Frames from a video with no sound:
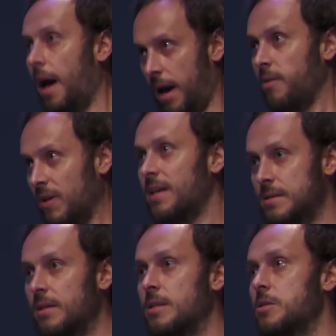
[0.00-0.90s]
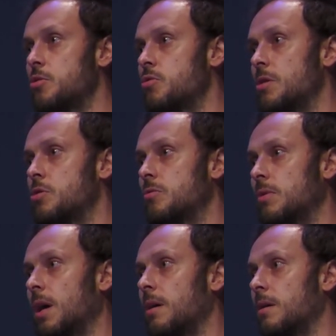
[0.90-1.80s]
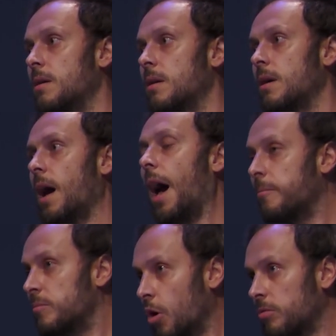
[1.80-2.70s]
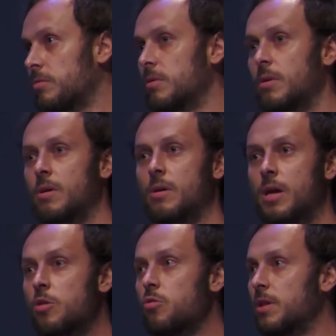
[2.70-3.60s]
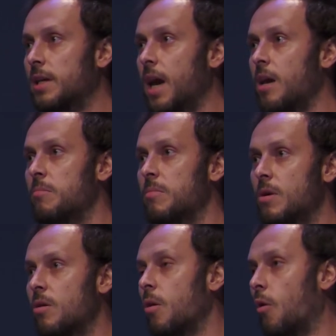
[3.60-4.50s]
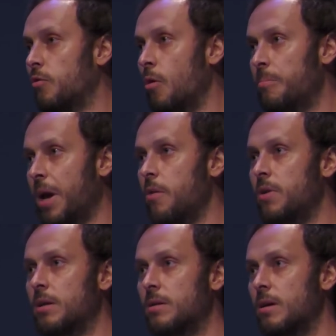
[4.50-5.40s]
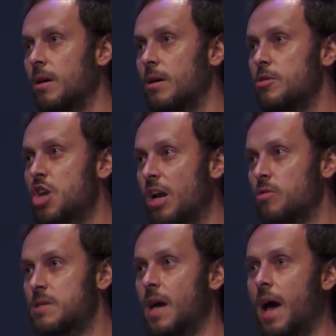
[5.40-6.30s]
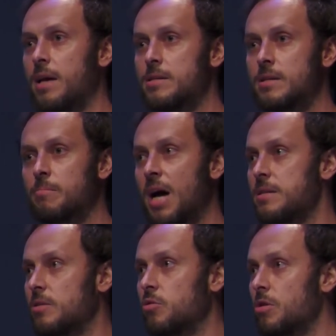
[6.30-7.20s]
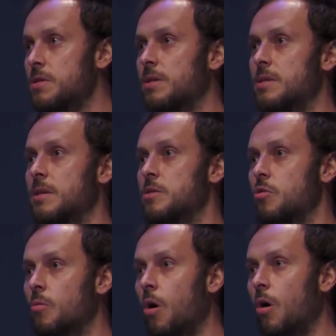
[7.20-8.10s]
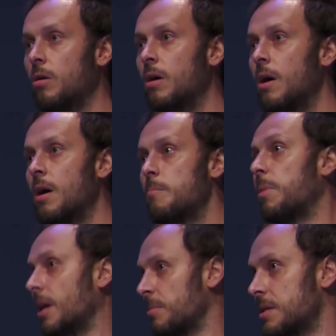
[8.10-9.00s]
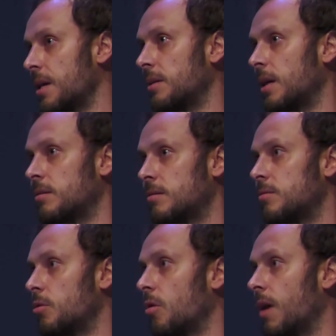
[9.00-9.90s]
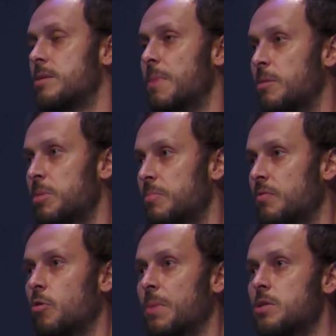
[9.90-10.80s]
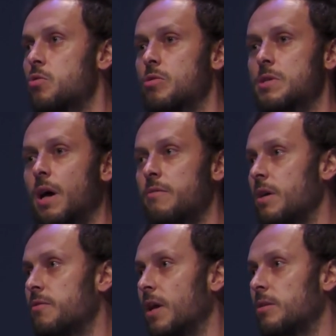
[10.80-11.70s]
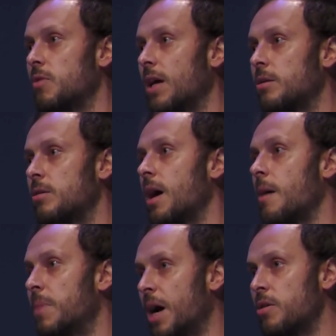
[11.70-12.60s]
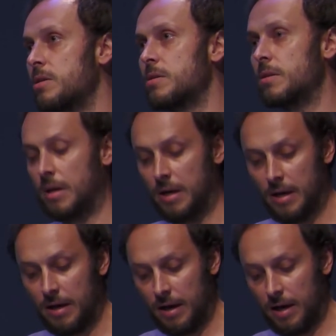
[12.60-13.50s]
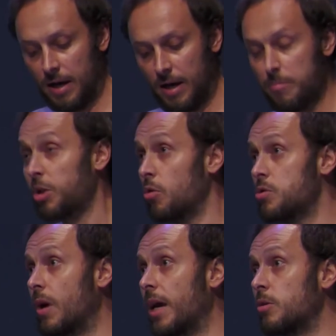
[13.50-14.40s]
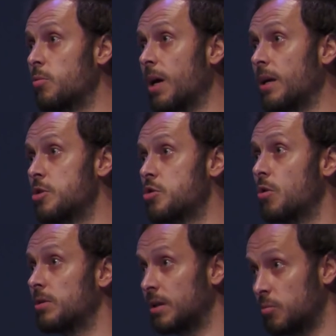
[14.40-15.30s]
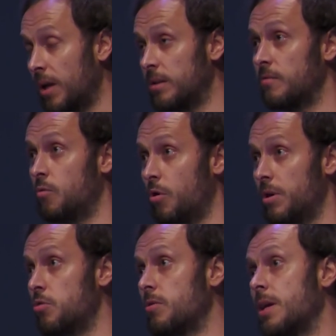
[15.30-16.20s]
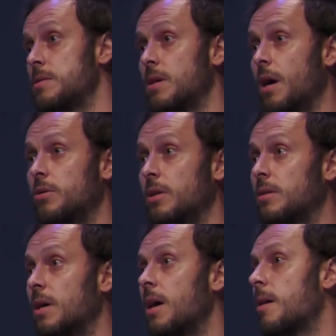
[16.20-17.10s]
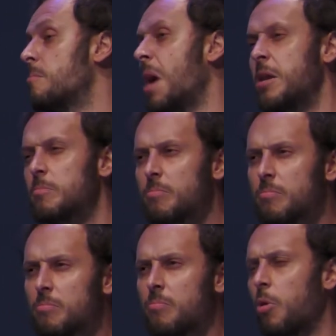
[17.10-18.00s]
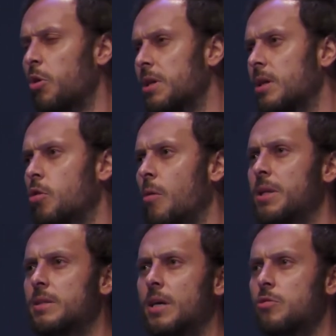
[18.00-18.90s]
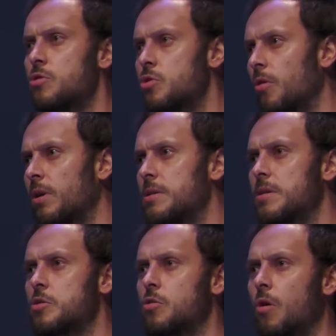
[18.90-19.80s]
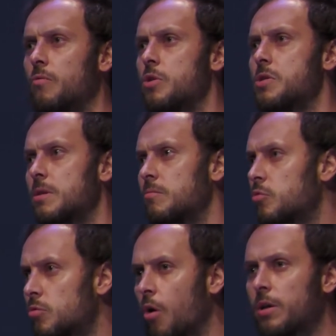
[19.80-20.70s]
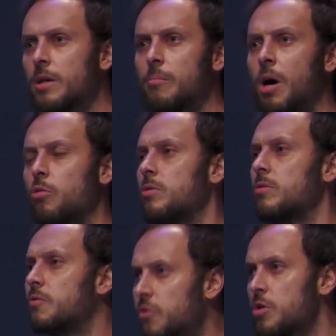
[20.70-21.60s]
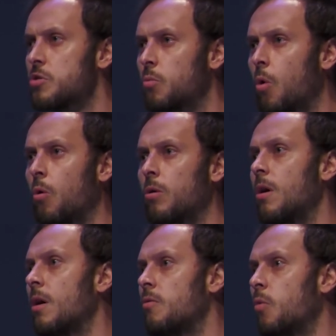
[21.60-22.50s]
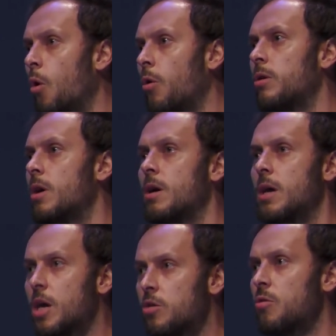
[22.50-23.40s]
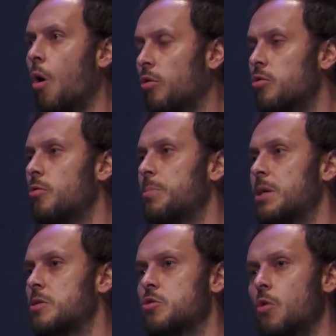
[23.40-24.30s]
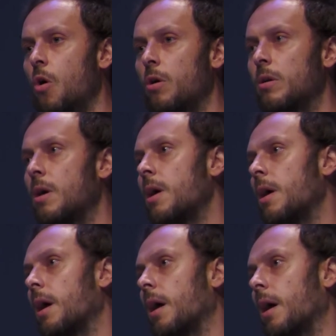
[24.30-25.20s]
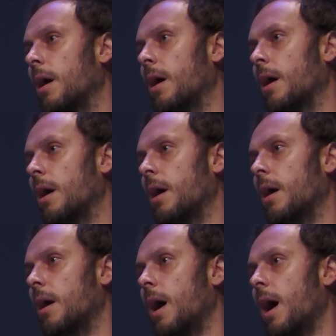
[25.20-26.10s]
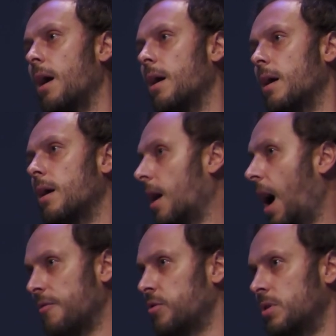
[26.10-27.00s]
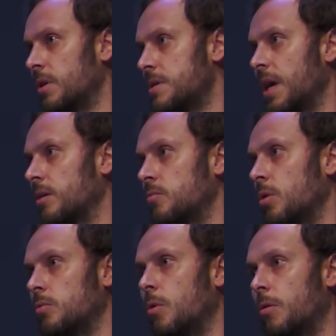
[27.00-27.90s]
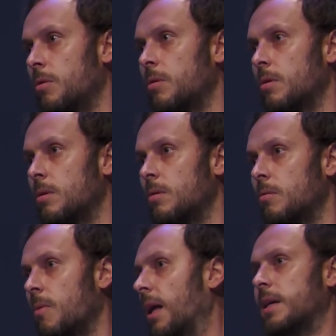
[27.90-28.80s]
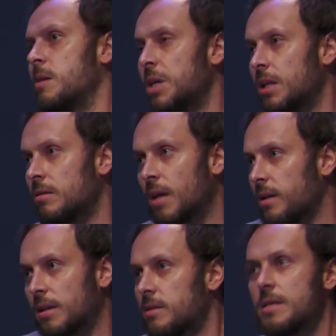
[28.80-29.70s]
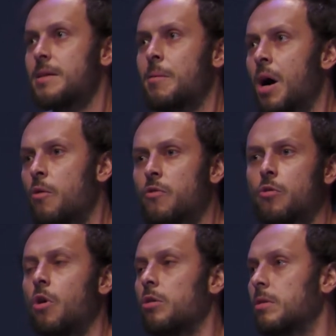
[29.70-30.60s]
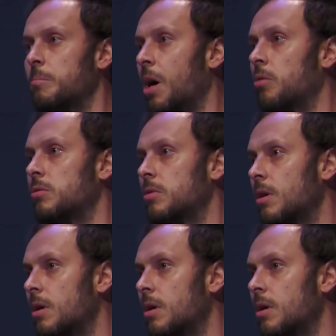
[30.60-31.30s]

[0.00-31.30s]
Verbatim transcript: And we can see this situation today. I'm not into the game of comparing genocides and mass atrocities and so on, but I say that, you know, as many people from ex-Yugoslavia, I felt rather embarrassed, uh, uh, but also angry when I saw that when the war in Ukraine started, many political commentators, journalists, and so on were talking about the first war, war in, on European soil uh, uh, uh, after the Second World War. While they, they, they, they somehow forgot about